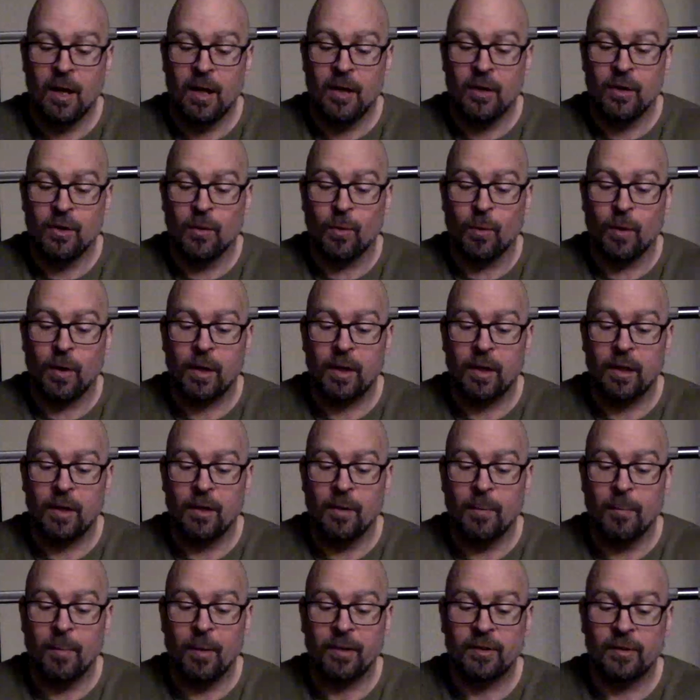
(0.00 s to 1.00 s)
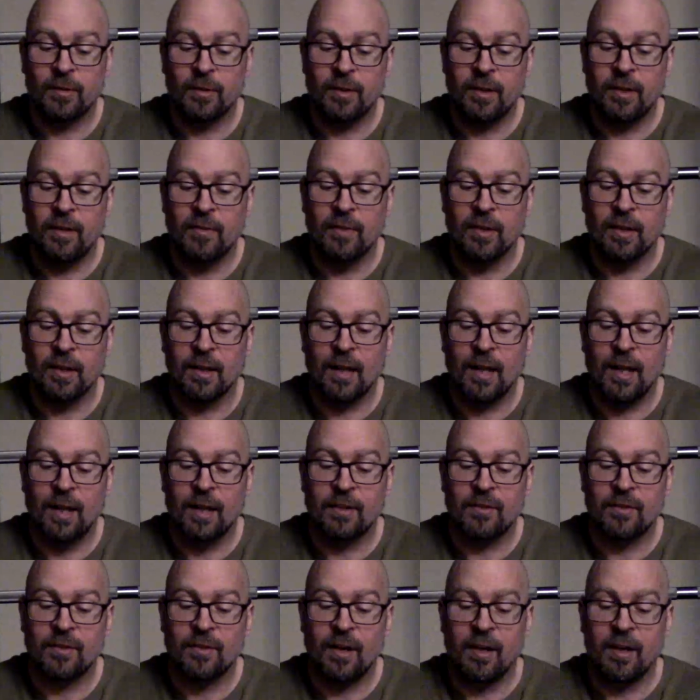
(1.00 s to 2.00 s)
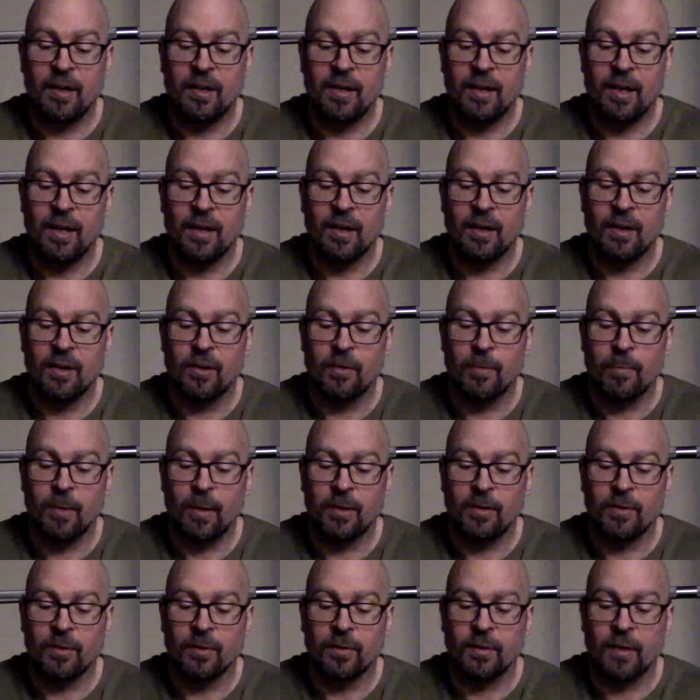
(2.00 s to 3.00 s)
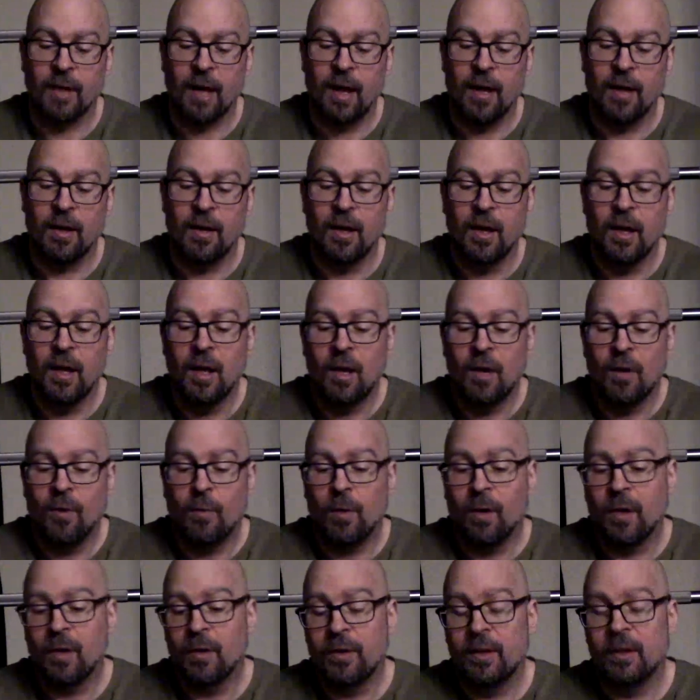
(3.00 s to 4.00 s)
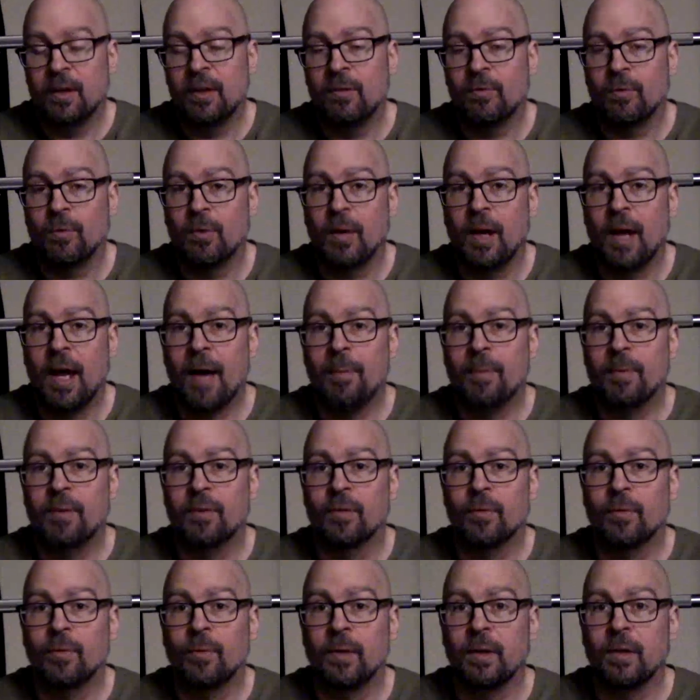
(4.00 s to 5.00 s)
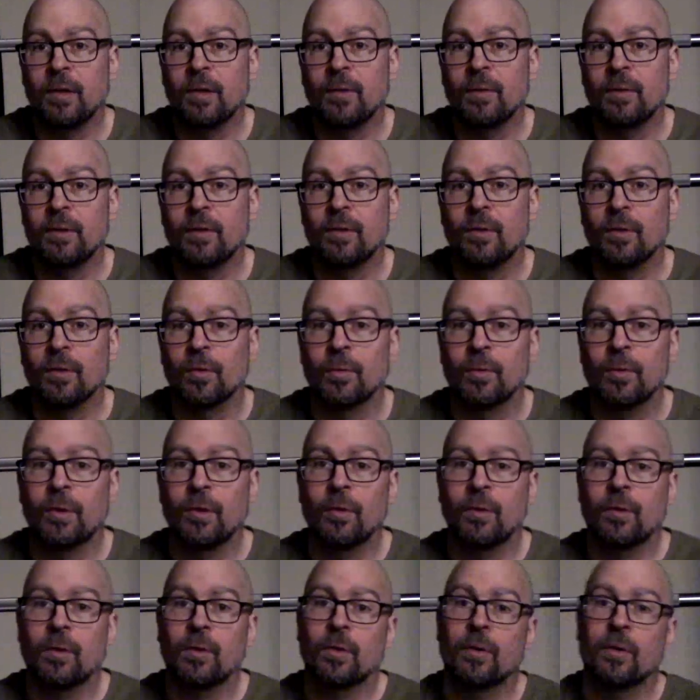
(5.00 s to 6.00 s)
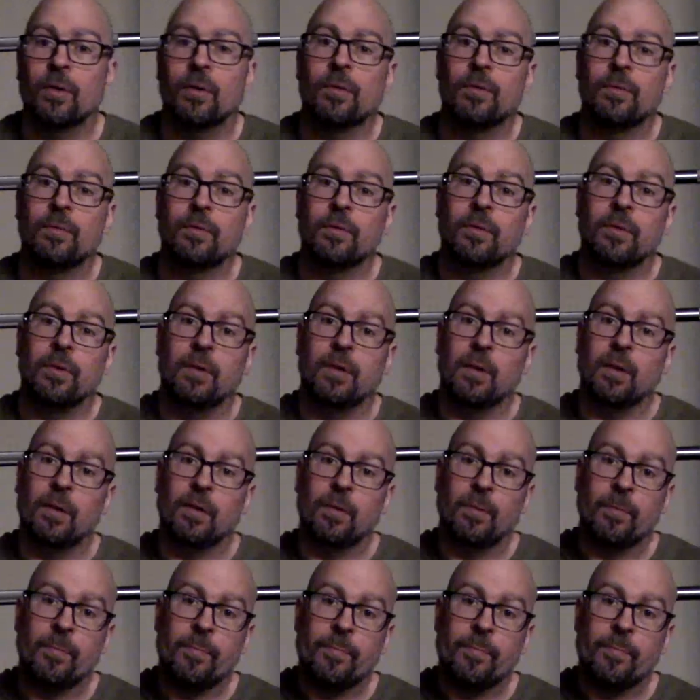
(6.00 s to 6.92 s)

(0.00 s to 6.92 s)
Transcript: you're working the muscle even less trying to take other muscles out. Well, then what happens when we go into a real curl, you know?